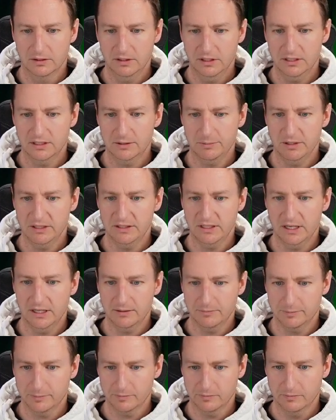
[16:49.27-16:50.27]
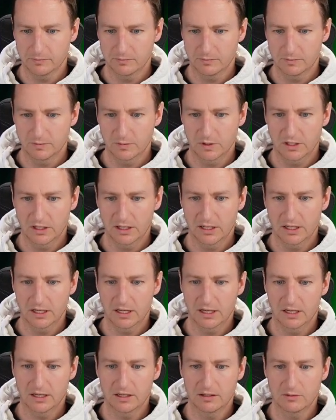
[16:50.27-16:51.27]
Hit space again,
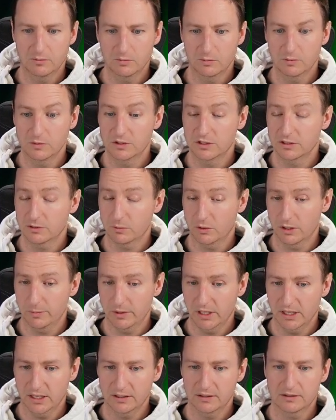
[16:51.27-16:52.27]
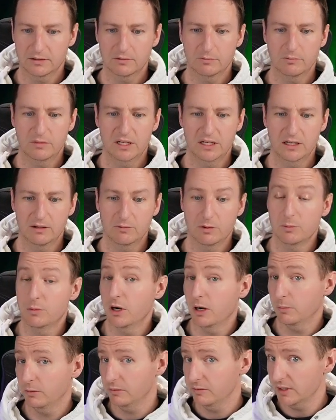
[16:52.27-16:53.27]
and square brackets, meaning we
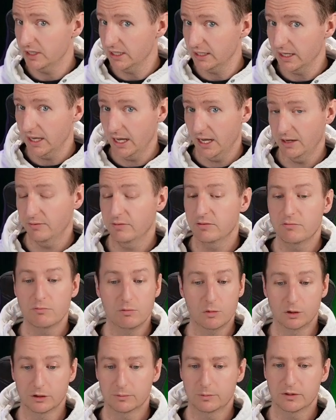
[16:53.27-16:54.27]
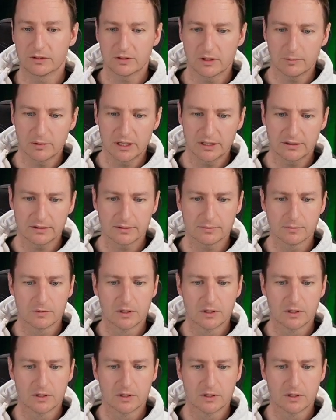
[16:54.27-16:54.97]
probably can have multiple subnets,